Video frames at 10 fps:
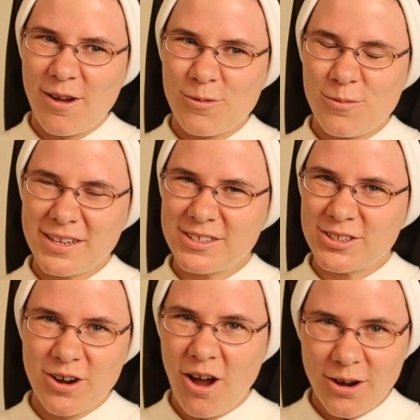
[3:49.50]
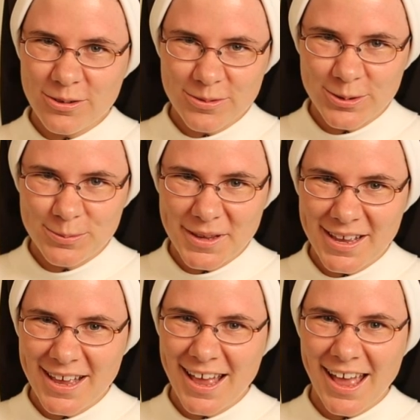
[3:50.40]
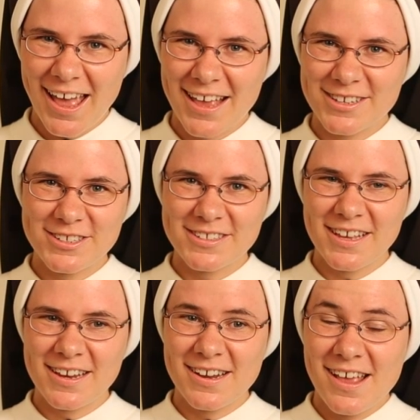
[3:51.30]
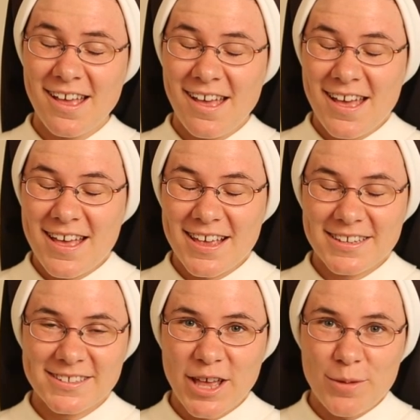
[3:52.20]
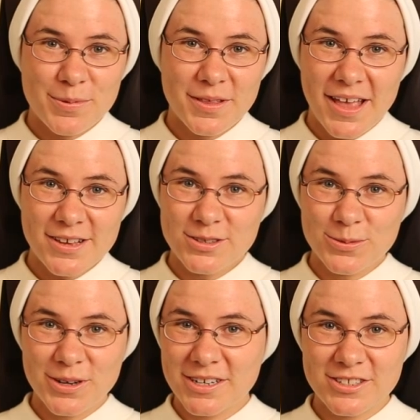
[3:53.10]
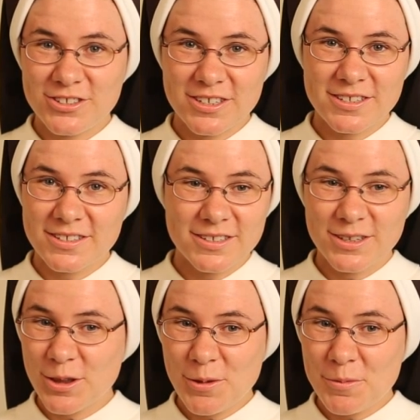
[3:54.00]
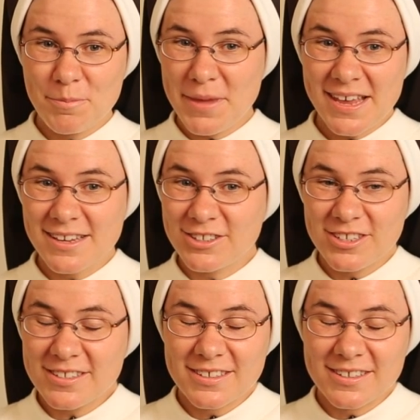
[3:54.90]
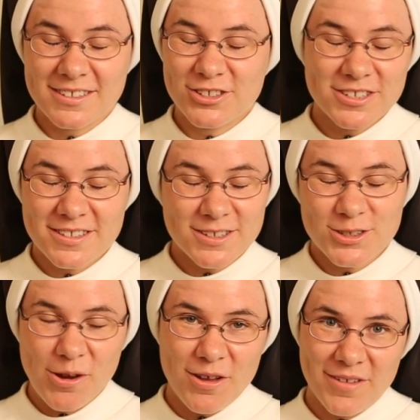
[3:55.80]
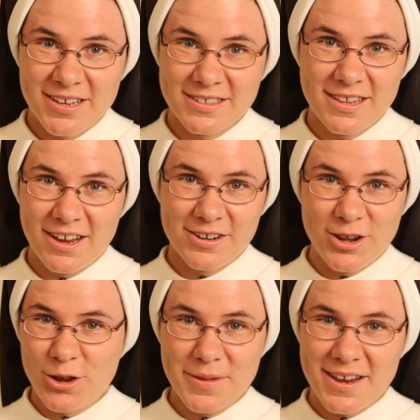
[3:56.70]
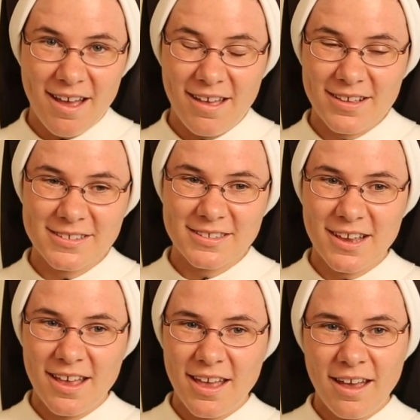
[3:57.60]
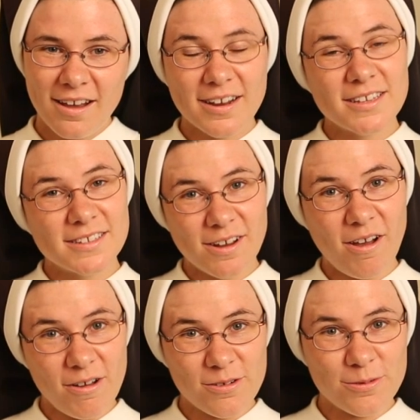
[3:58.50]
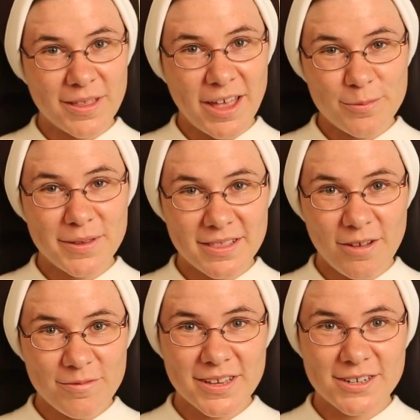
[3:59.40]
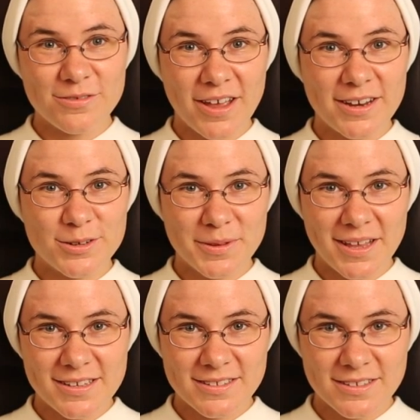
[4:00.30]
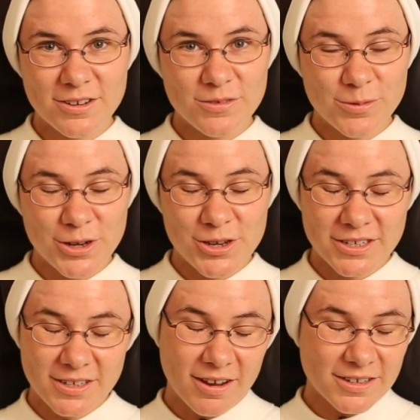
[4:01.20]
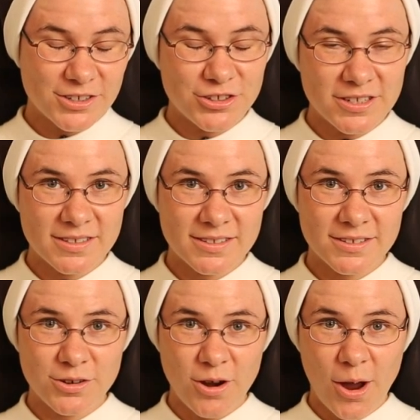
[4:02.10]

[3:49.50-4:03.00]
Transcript: "What's your heart room?" And she said, "It's that place where it's just me and Jesus, just the two of us there, nobody else." And I said, "Oh, well, that would be lovely to find a place where you can talk to Jesus in your